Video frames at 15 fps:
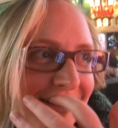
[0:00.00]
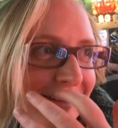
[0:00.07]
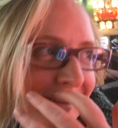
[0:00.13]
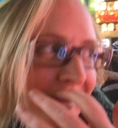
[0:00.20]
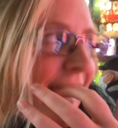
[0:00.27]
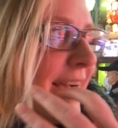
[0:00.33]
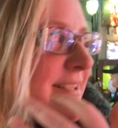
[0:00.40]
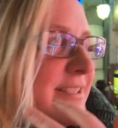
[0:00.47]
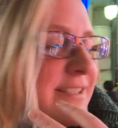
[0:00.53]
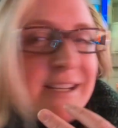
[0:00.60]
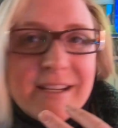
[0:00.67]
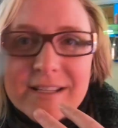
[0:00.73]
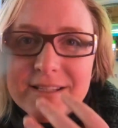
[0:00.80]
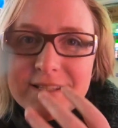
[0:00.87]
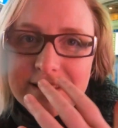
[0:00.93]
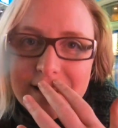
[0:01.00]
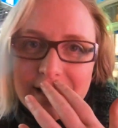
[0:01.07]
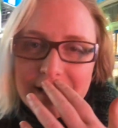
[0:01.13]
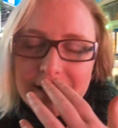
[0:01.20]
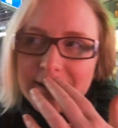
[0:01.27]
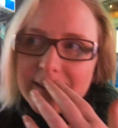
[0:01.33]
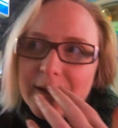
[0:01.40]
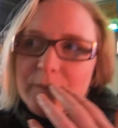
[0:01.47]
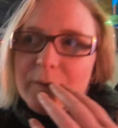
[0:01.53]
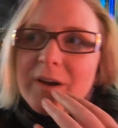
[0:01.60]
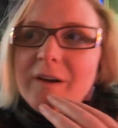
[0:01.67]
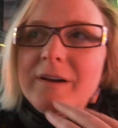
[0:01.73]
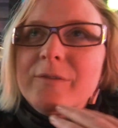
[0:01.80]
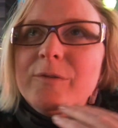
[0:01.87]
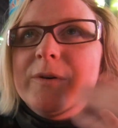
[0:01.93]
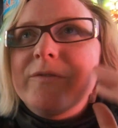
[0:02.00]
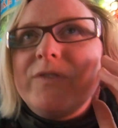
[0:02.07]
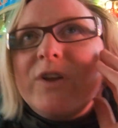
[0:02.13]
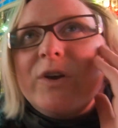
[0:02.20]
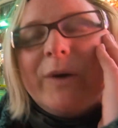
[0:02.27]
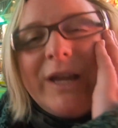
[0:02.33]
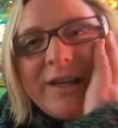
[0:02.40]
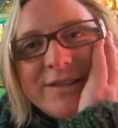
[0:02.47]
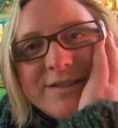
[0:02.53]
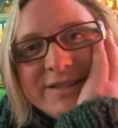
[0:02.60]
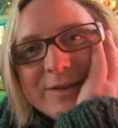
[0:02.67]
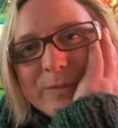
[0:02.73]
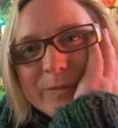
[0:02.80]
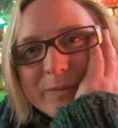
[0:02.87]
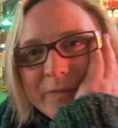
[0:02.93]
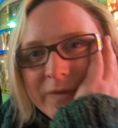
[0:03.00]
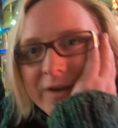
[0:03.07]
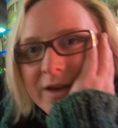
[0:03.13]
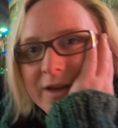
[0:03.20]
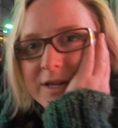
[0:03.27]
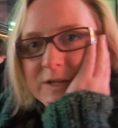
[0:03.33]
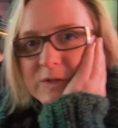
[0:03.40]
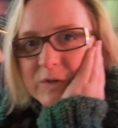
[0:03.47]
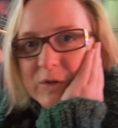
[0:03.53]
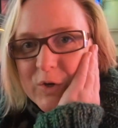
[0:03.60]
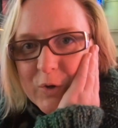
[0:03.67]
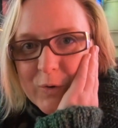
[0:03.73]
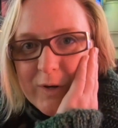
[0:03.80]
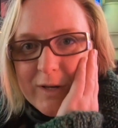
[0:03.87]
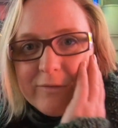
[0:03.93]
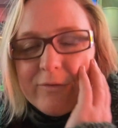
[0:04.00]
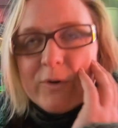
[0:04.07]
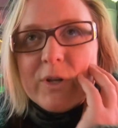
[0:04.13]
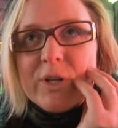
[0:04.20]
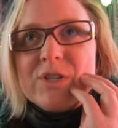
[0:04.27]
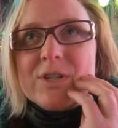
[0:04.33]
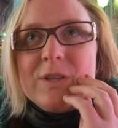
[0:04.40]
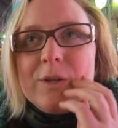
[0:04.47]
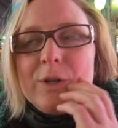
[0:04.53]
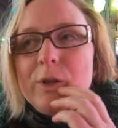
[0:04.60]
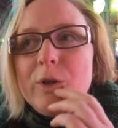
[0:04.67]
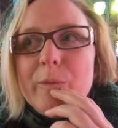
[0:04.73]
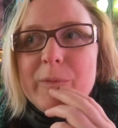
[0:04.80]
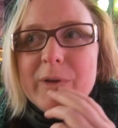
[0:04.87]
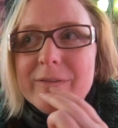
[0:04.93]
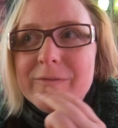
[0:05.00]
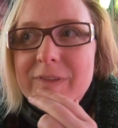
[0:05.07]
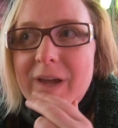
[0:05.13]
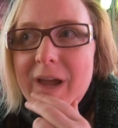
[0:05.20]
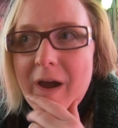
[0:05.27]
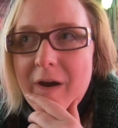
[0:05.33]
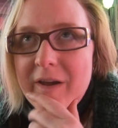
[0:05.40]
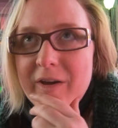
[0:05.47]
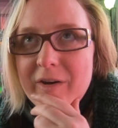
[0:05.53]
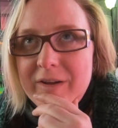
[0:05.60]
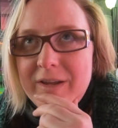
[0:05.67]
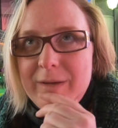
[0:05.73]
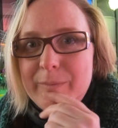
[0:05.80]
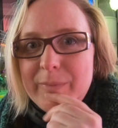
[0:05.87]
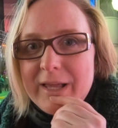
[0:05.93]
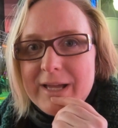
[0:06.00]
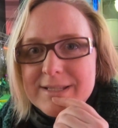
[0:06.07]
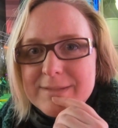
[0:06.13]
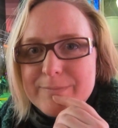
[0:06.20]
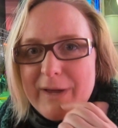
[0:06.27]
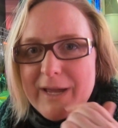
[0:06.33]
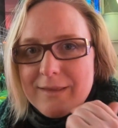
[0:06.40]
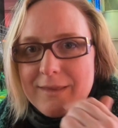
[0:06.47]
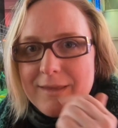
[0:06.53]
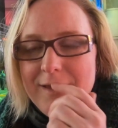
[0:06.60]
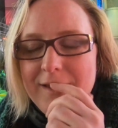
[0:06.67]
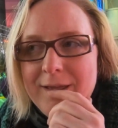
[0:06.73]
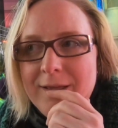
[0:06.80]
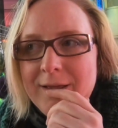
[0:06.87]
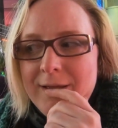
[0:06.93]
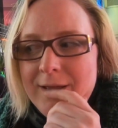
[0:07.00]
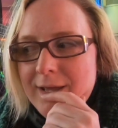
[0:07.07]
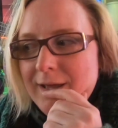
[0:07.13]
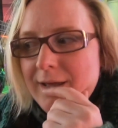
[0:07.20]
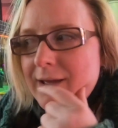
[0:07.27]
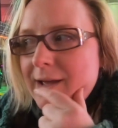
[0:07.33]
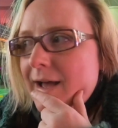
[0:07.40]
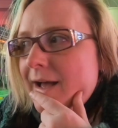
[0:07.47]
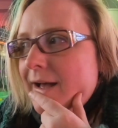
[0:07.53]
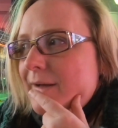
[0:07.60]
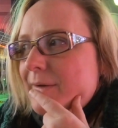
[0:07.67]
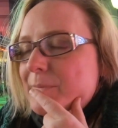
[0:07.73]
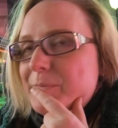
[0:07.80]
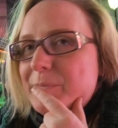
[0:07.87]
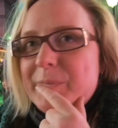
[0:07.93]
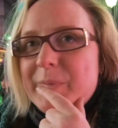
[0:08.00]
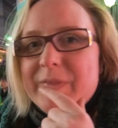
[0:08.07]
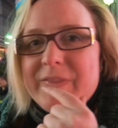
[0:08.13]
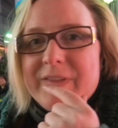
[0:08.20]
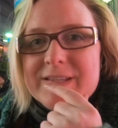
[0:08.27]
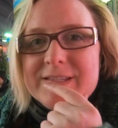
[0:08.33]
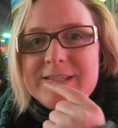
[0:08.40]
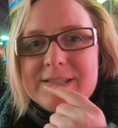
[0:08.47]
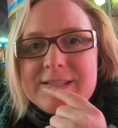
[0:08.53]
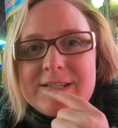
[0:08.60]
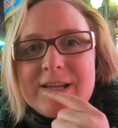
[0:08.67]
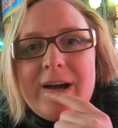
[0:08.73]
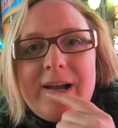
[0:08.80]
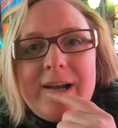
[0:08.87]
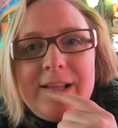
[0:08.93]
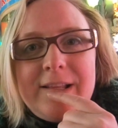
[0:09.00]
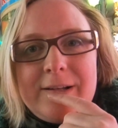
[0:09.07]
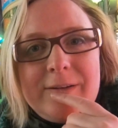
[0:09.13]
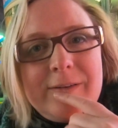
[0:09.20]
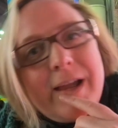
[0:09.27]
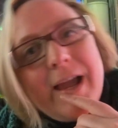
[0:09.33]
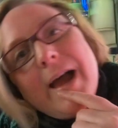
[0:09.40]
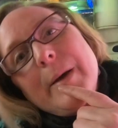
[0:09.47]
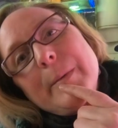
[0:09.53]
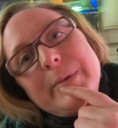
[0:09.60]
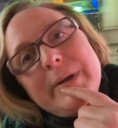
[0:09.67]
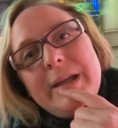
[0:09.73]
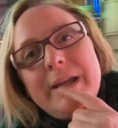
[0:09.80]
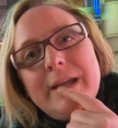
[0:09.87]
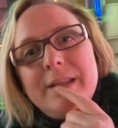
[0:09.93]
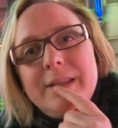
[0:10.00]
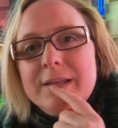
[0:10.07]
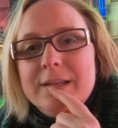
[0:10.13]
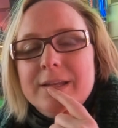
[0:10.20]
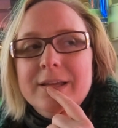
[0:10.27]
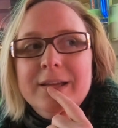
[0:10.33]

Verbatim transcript: nasty to see. They were kind of reviewing some security footage in the lobby of the karaoke place back there. But there's this tiny little gap here that,